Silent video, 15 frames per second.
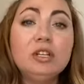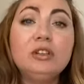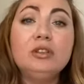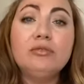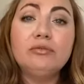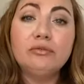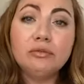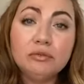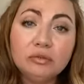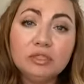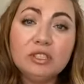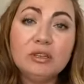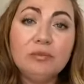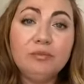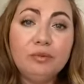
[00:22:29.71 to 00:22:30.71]
The rules
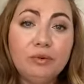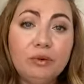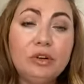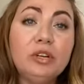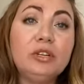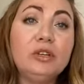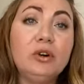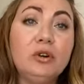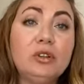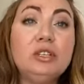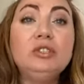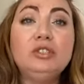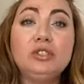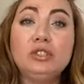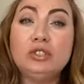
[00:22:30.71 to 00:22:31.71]
are important
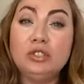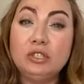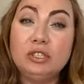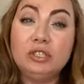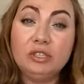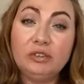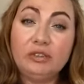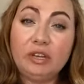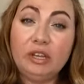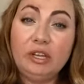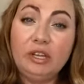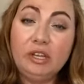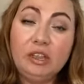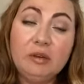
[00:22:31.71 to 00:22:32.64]
only to a certain degree.